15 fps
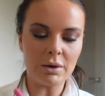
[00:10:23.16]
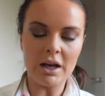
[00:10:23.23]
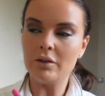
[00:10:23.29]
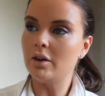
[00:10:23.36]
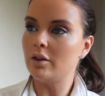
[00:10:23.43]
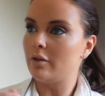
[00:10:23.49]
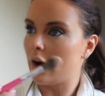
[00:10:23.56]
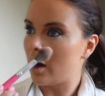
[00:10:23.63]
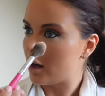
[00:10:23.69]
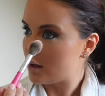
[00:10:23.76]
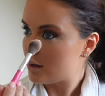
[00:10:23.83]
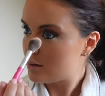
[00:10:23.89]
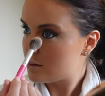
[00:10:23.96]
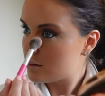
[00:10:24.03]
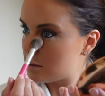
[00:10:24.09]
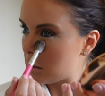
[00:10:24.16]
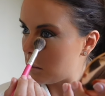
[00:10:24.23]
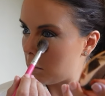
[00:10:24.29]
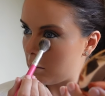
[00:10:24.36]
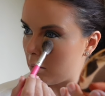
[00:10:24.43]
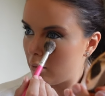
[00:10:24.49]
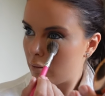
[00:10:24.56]
bit of advice
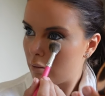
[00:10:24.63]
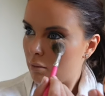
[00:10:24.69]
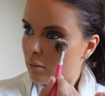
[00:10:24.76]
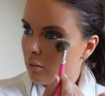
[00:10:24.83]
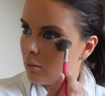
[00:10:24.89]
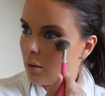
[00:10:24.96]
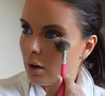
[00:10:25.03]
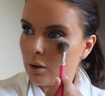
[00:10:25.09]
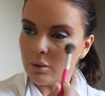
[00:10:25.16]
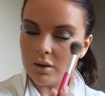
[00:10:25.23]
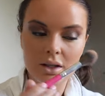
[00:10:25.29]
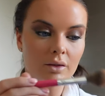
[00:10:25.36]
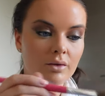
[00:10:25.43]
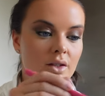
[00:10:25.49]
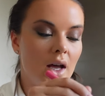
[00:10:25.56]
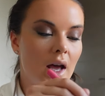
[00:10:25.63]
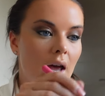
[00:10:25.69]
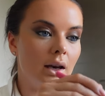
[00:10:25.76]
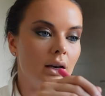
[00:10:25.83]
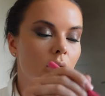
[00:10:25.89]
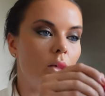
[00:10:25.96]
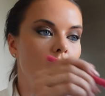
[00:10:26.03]
I would give to
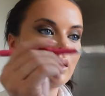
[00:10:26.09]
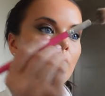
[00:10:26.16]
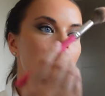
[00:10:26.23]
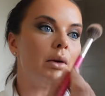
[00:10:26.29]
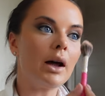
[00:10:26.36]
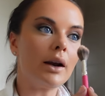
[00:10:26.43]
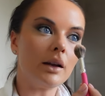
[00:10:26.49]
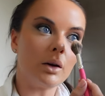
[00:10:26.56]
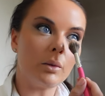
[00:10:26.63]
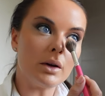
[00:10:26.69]
anyone planning a